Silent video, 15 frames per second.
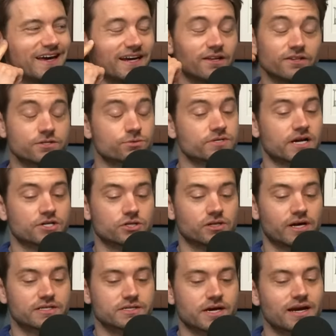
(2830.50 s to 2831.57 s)
And this was
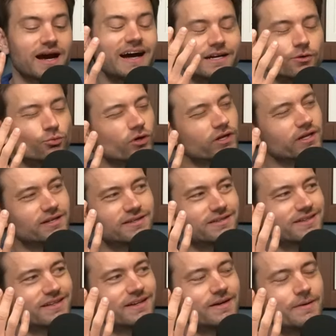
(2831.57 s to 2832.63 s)
actually last night. I didn't
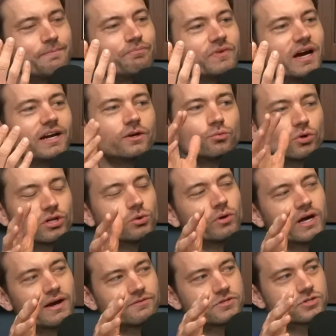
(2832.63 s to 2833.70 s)
really
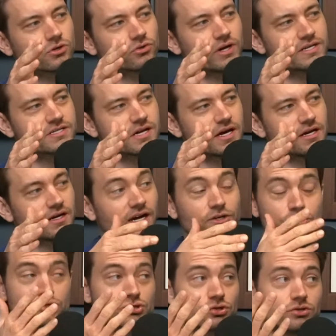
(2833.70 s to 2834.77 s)
want to have dessert last night. I
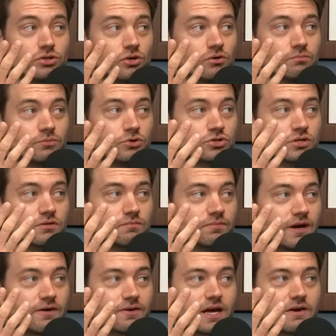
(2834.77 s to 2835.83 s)
usually do. Usually
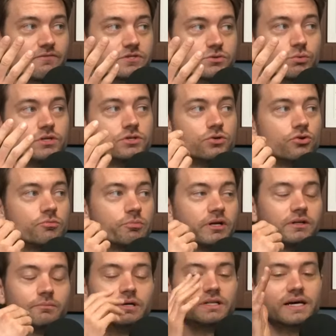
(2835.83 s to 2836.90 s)
have a sweet tooth,
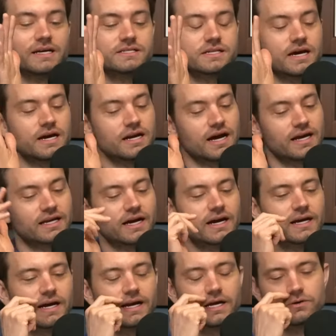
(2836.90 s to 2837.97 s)
but last night I
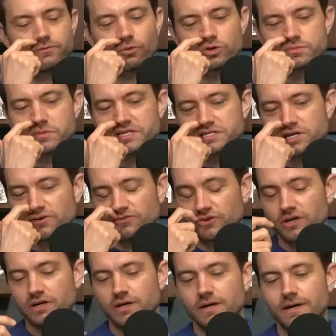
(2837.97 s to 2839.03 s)
kind of had to force myself.